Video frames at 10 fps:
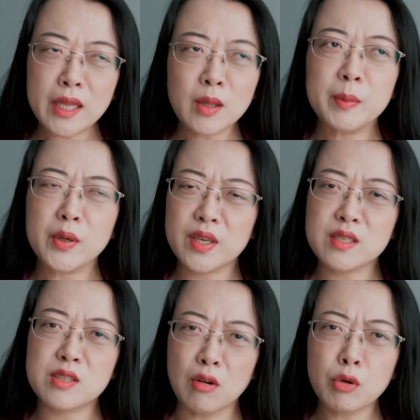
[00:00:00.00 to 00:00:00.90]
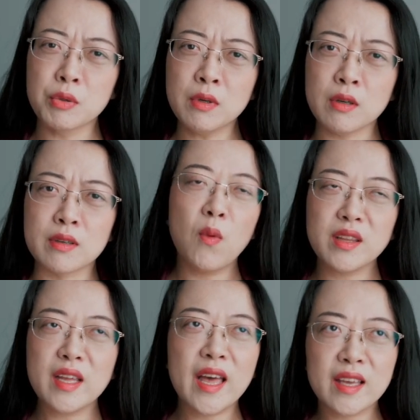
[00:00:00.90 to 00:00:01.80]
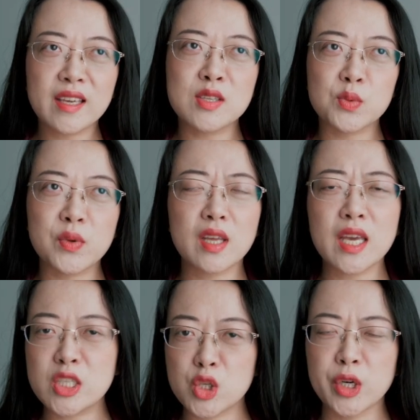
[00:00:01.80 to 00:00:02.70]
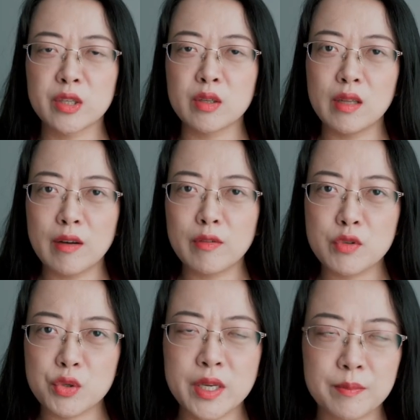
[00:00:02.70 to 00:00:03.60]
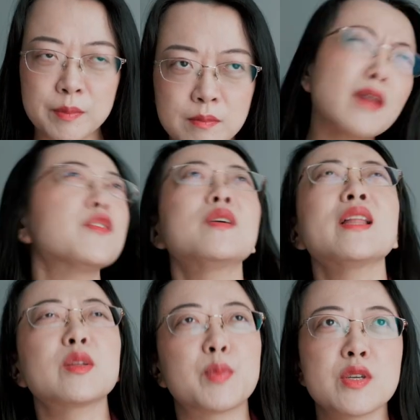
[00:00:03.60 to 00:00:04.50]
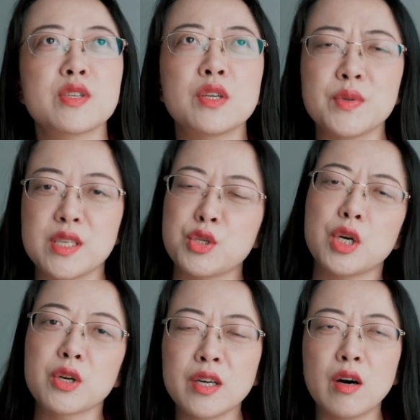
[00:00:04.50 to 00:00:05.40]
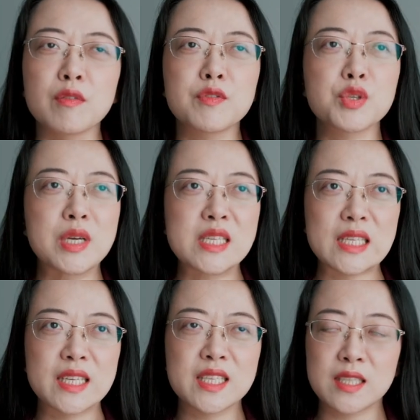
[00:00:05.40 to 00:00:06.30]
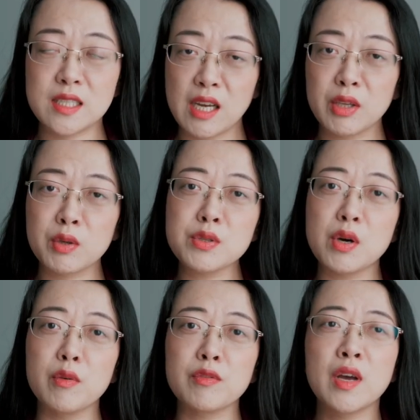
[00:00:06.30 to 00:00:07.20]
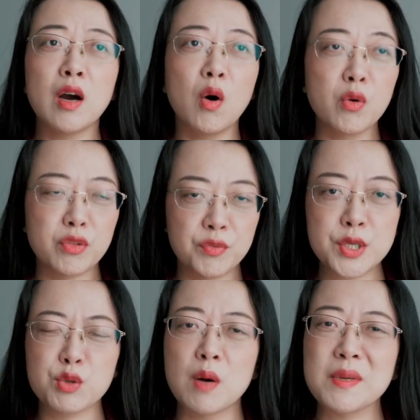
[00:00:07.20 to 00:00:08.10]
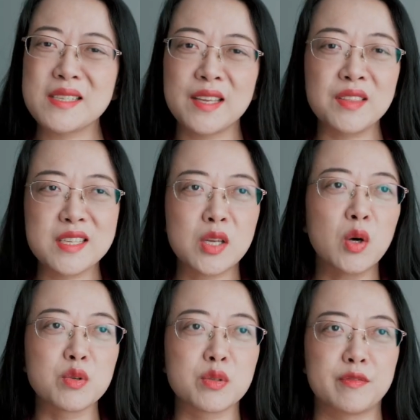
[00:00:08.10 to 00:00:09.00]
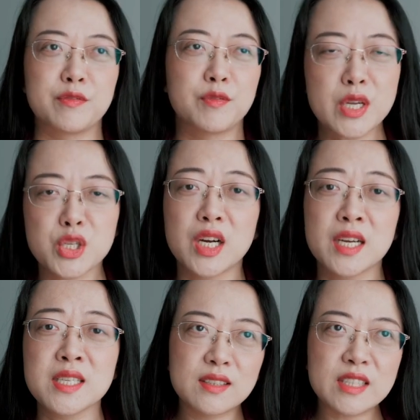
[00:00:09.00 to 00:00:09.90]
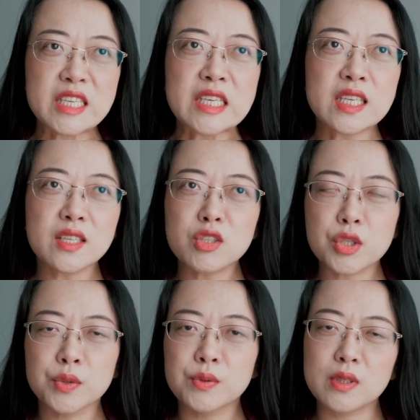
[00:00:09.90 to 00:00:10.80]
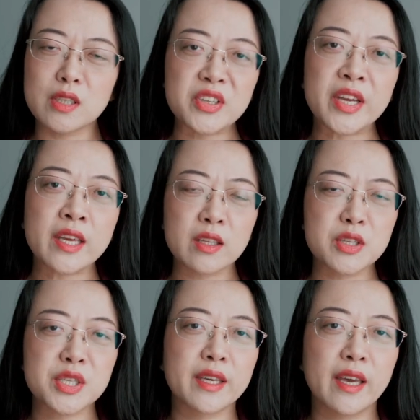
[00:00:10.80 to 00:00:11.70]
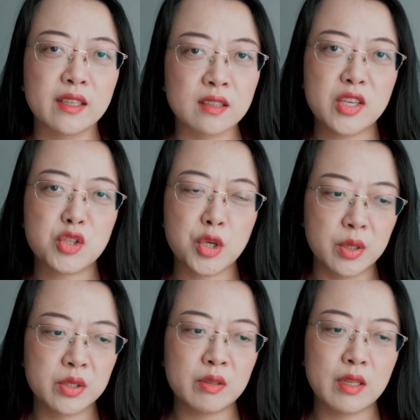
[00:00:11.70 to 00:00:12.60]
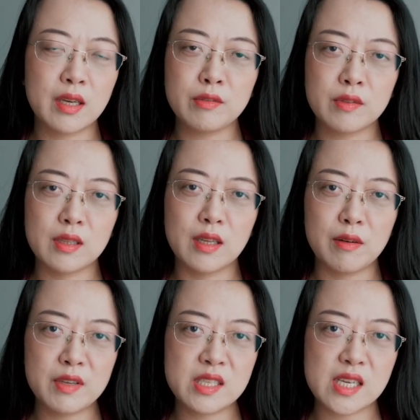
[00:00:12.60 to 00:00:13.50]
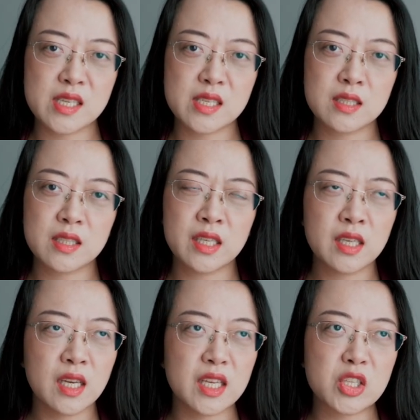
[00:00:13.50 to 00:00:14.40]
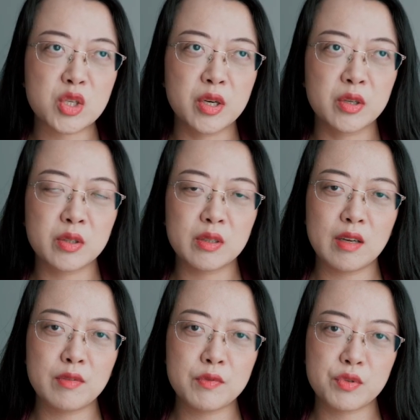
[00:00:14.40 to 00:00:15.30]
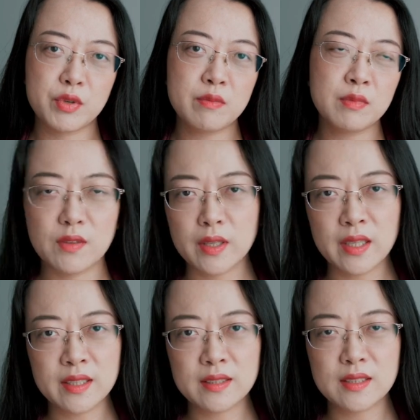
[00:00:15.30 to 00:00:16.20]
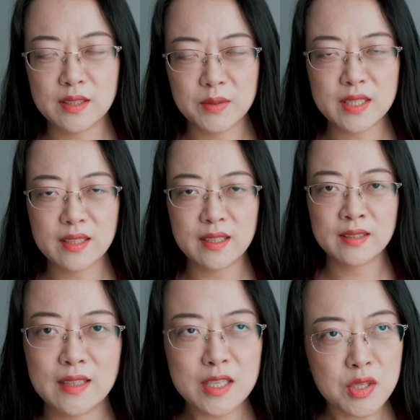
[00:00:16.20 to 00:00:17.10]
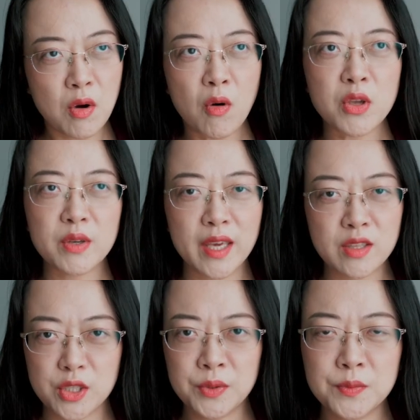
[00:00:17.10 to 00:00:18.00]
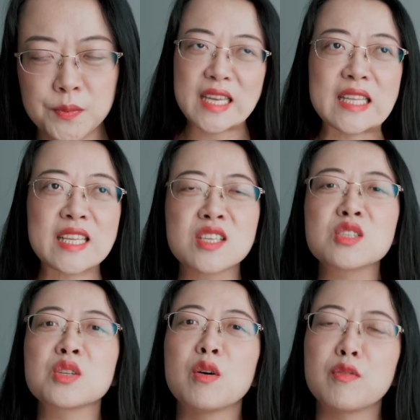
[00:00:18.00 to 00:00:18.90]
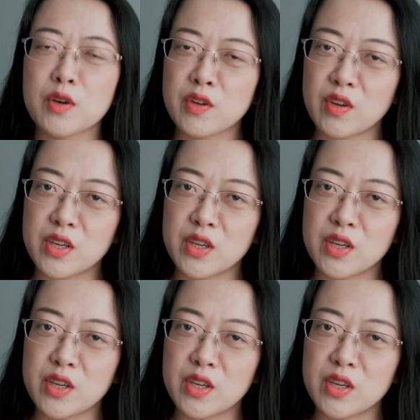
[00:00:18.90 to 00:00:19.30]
Pillow Book is so cool. What the heck is with Eternal Love of Dream? I feel like the person who is in charge of translating the titles of all three dramas in this whole sort of franchise need to learn English again. Eternal Love, Love and Destiny, Eternal Love of Dream? Really? Seriously? That's all you can do? It needs no further